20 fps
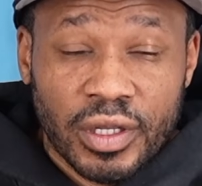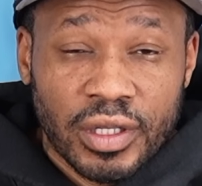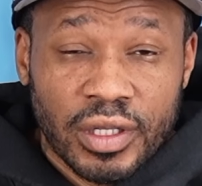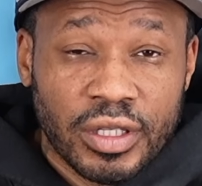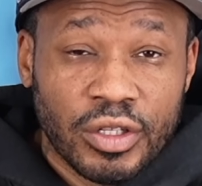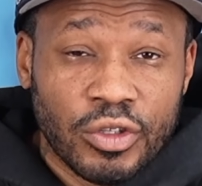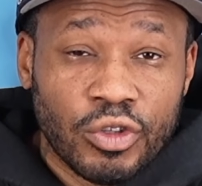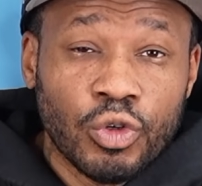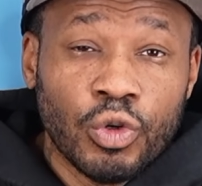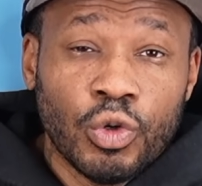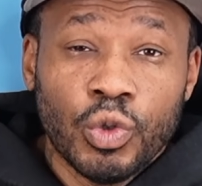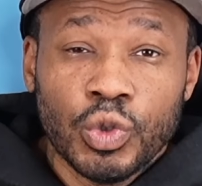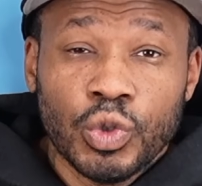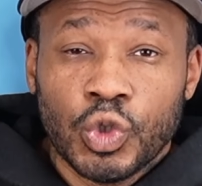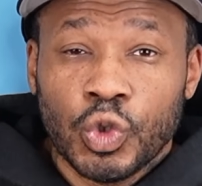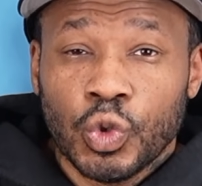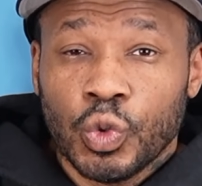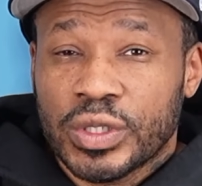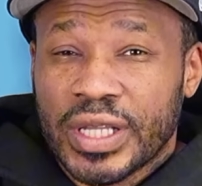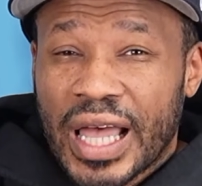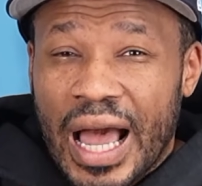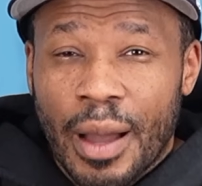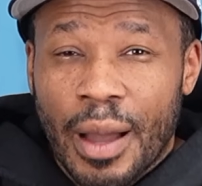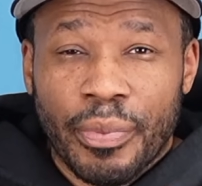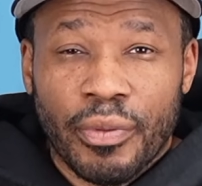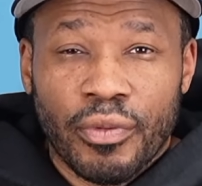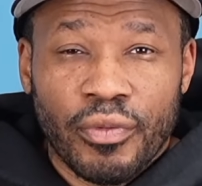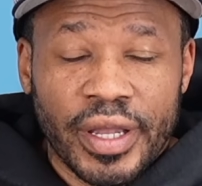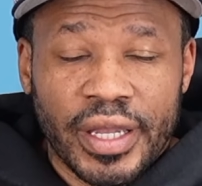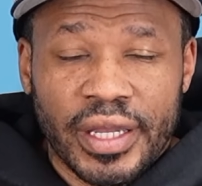The dudes who's
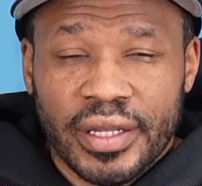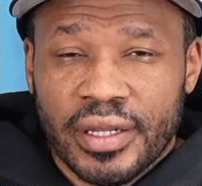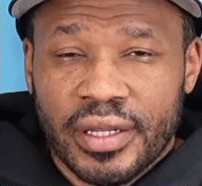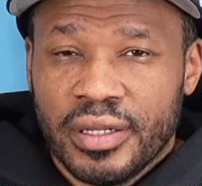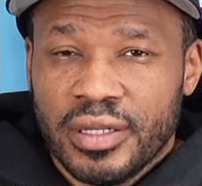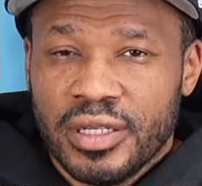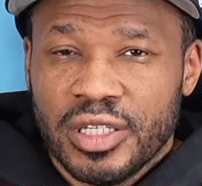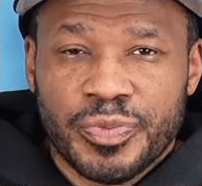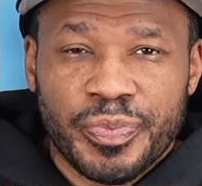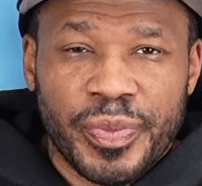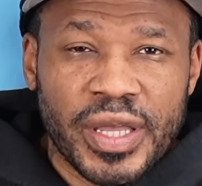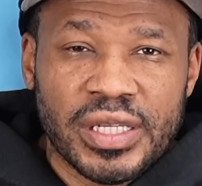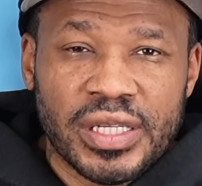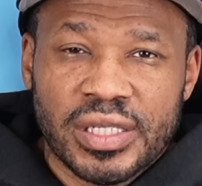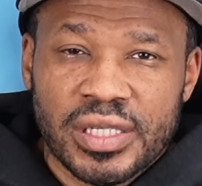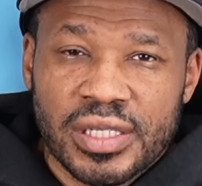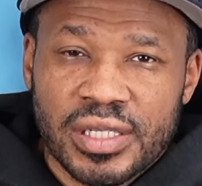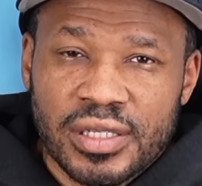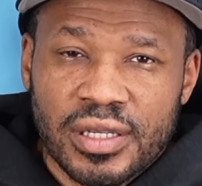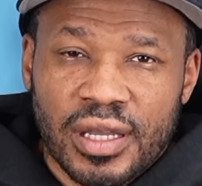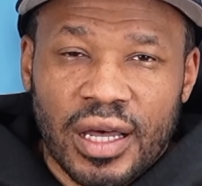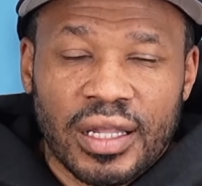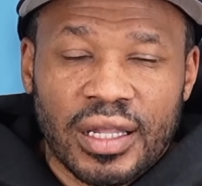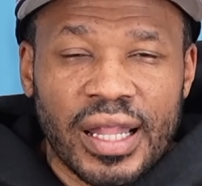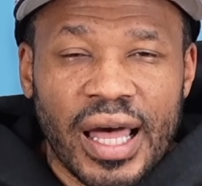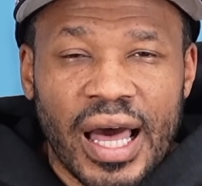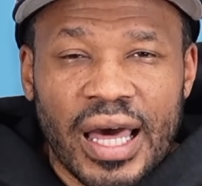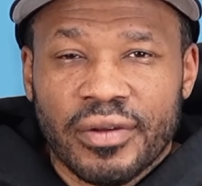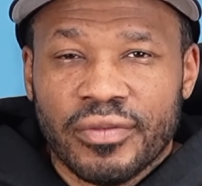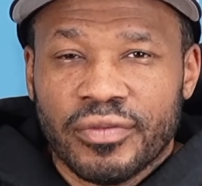operating in these spaces, a
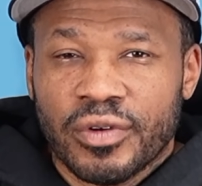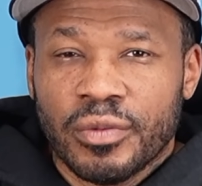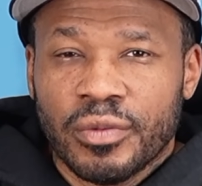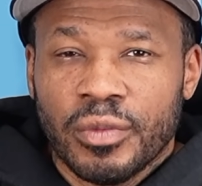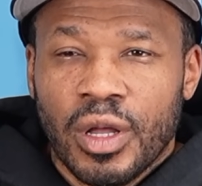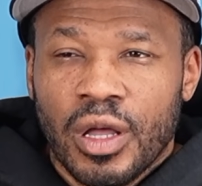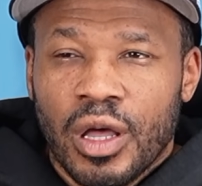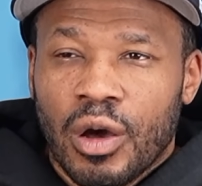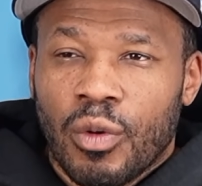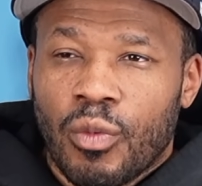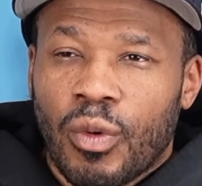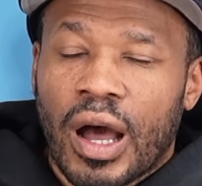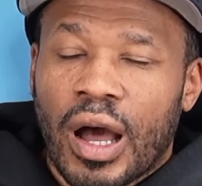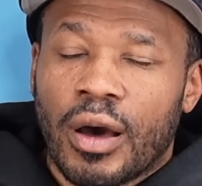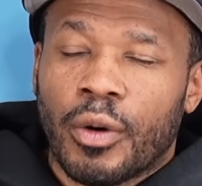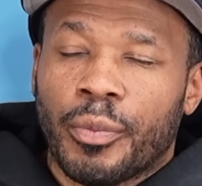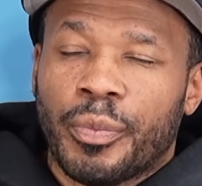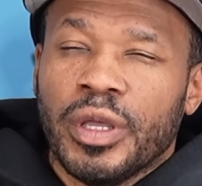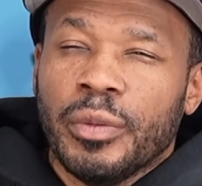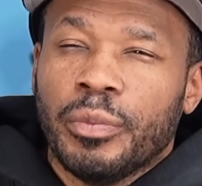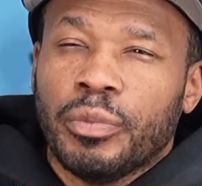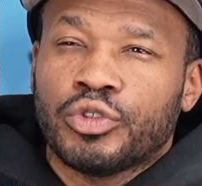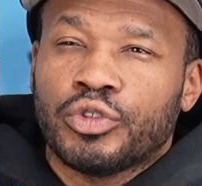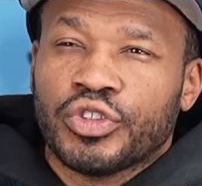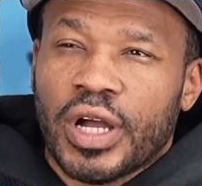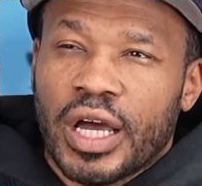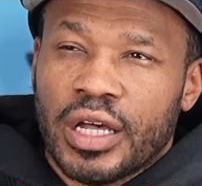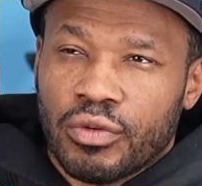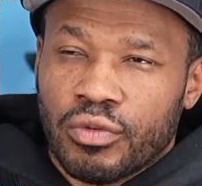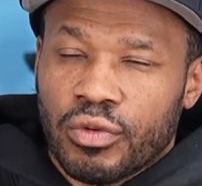lot of them, while people
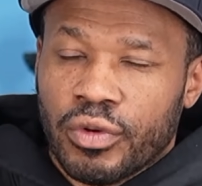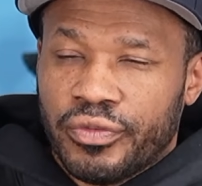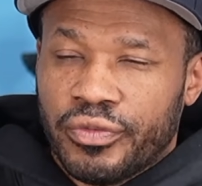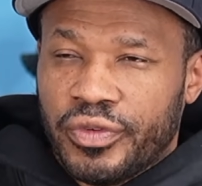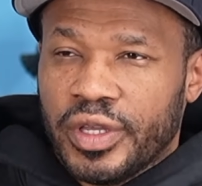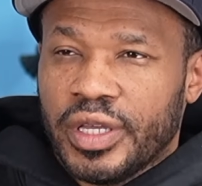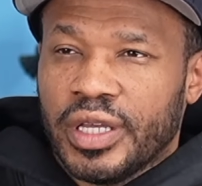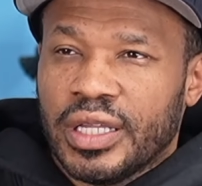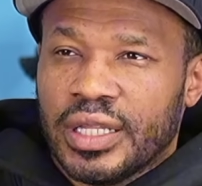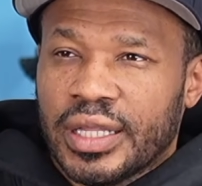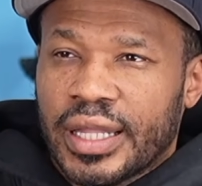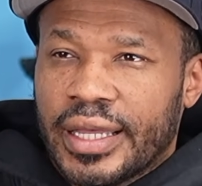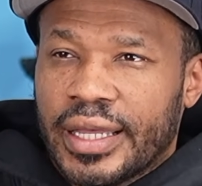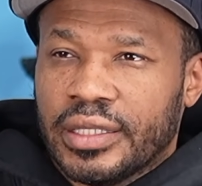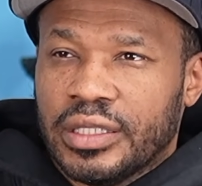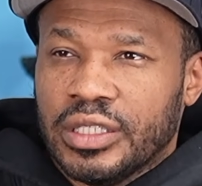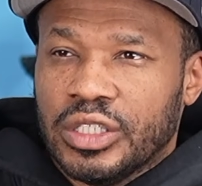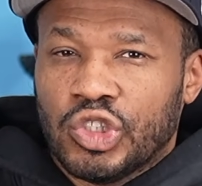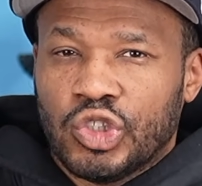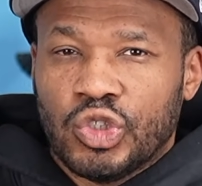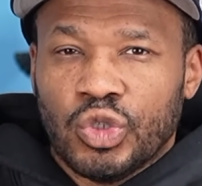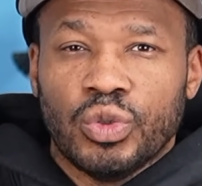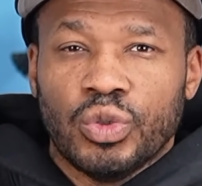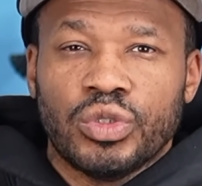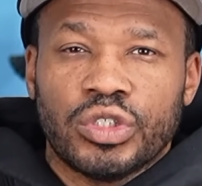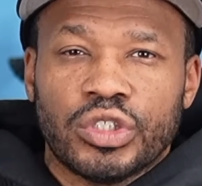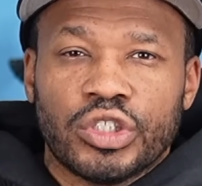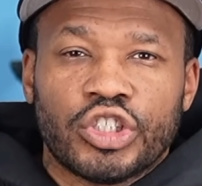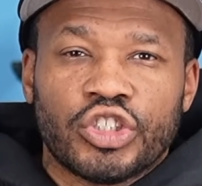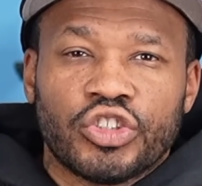try to revere like these dudes
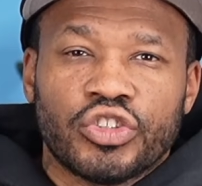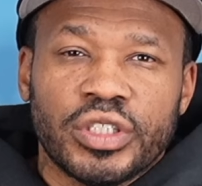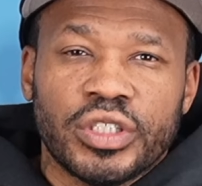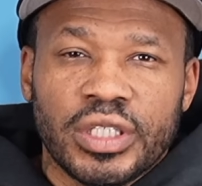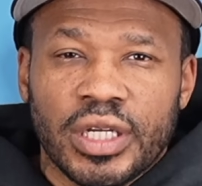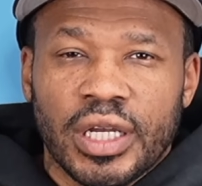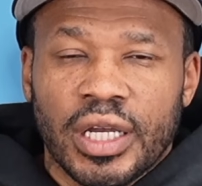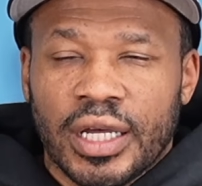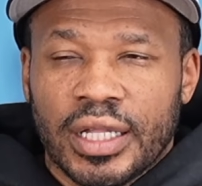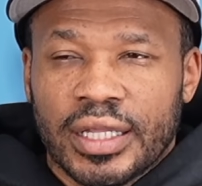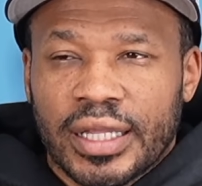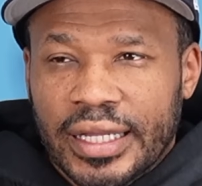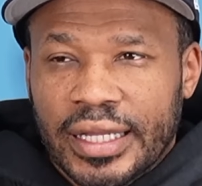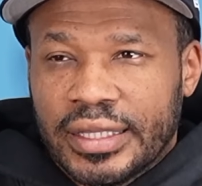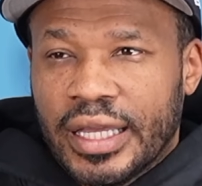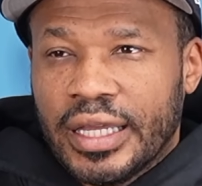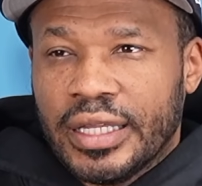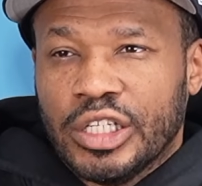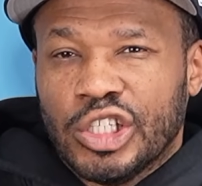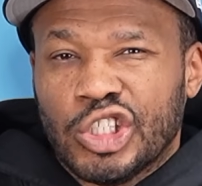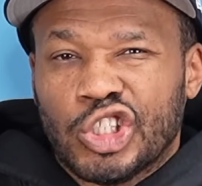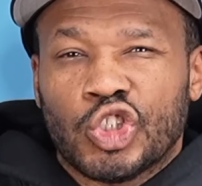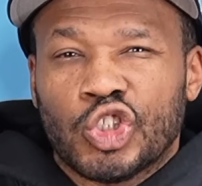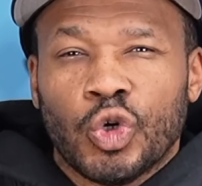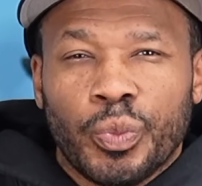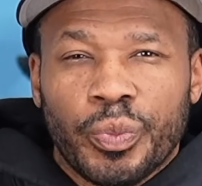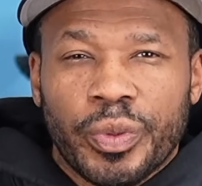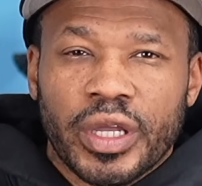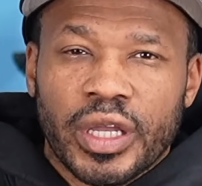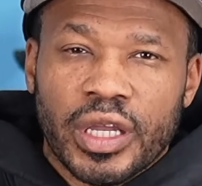in the street, like they these
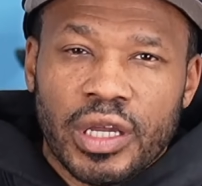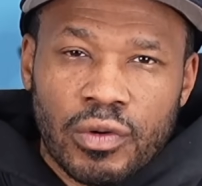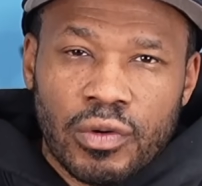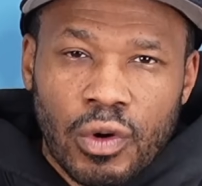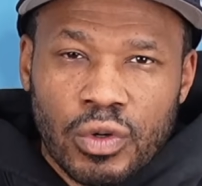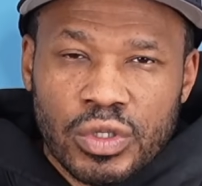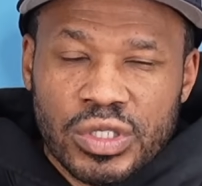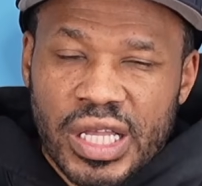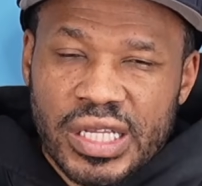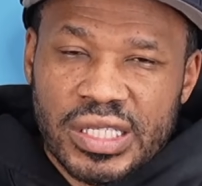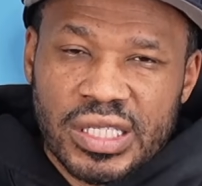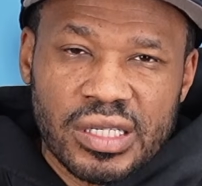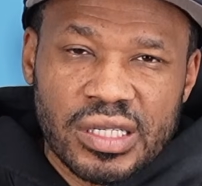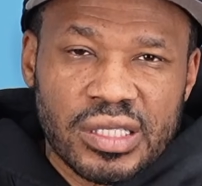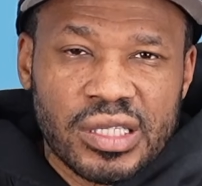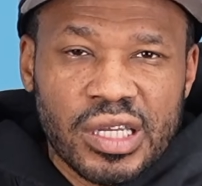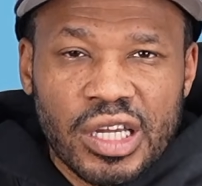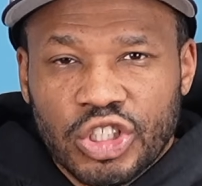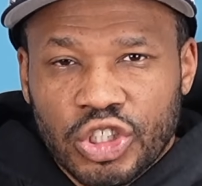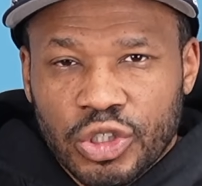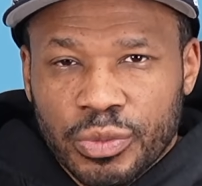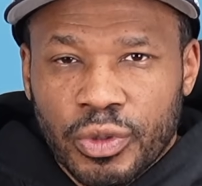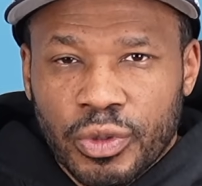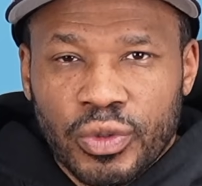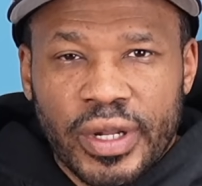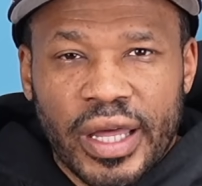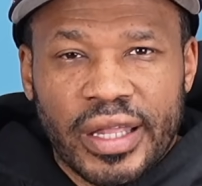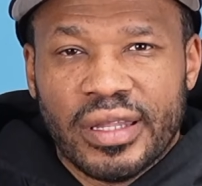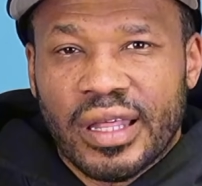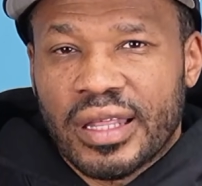superheroes that's untouchable,
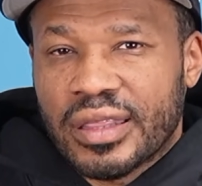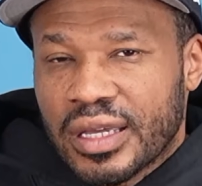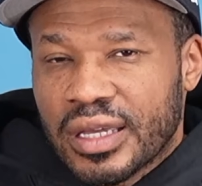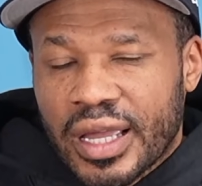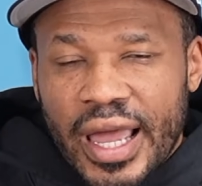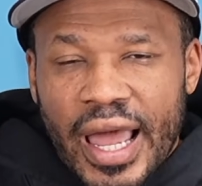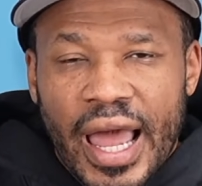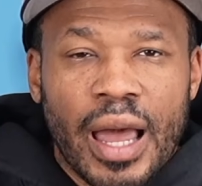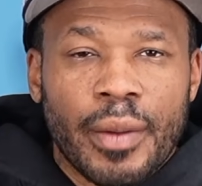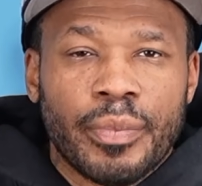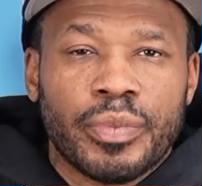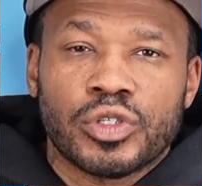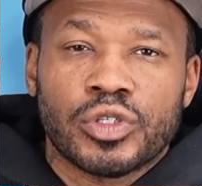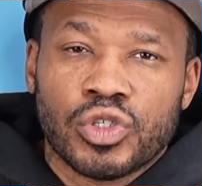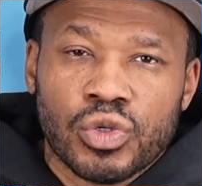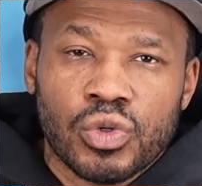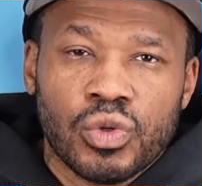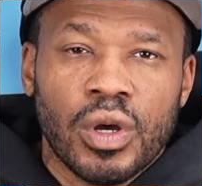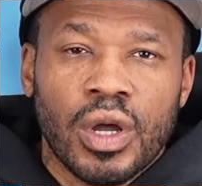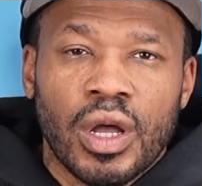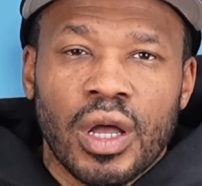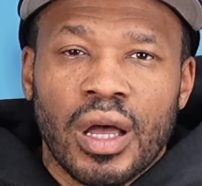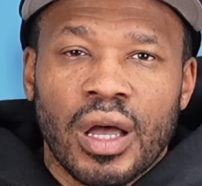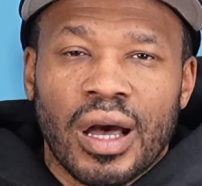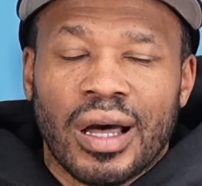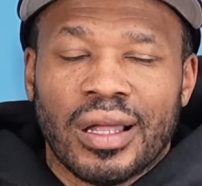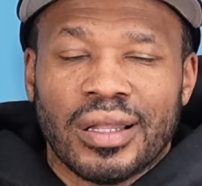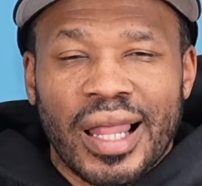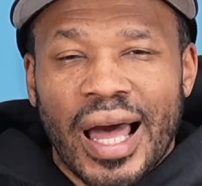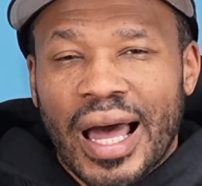that nothing can happen to,
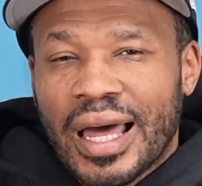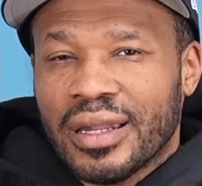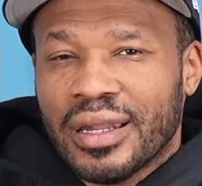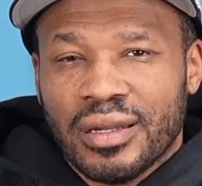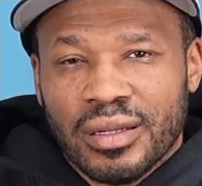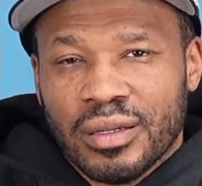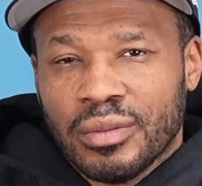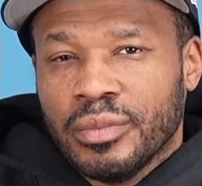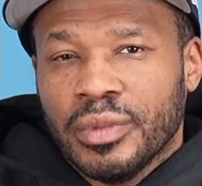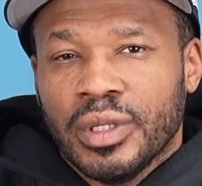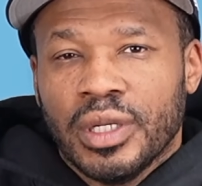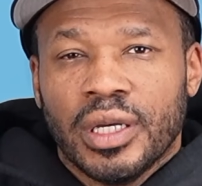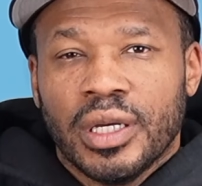a lot of them,